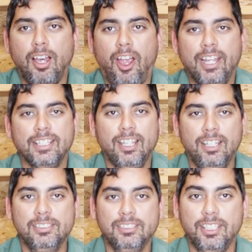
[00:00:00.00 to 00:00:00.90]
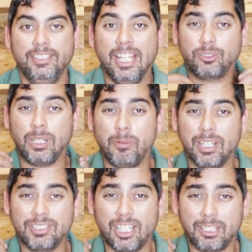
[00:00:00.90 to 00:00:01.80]
right, the next one I
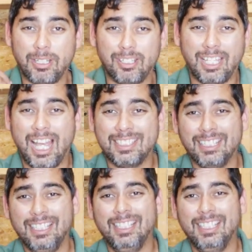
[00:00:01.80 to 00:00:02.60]
want to talk about, guys,